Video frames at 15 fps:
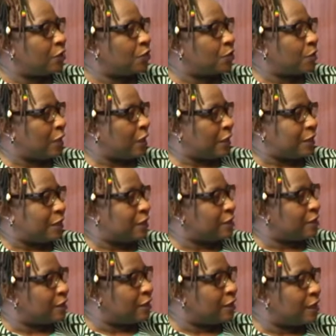So in
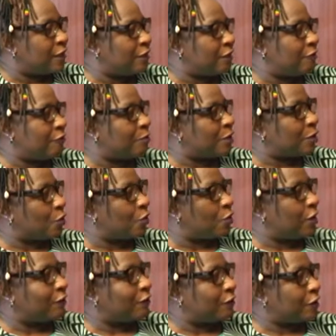Tanzania, they've been
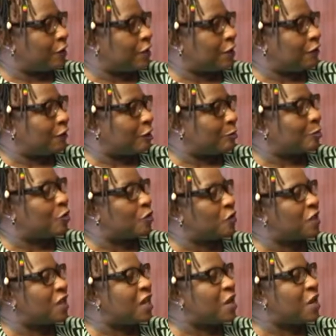calling for the lifting
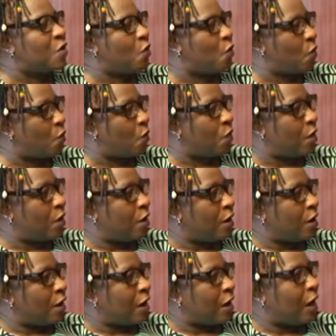because they know
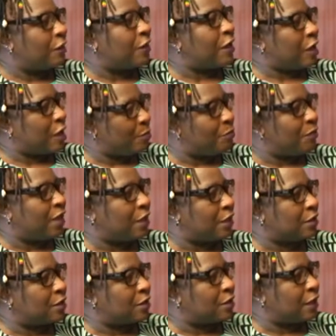the
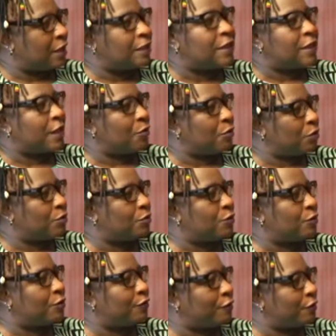impact, that they are not
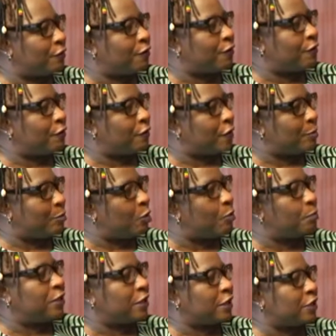good for the
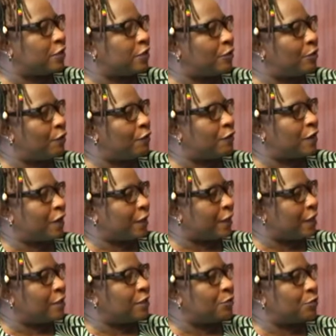population of the
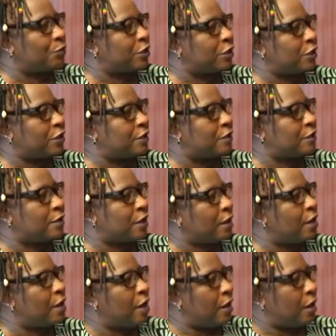country, which is the